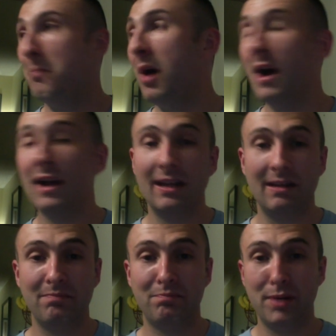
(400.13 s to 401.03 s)
mug
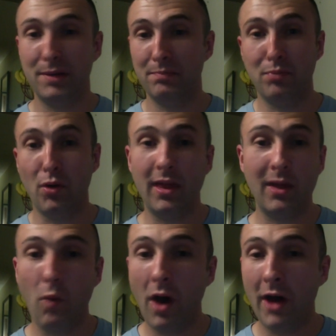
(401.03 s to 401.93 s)
and put
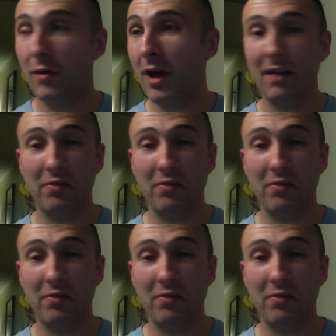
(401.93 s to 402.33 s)
boiling water on it,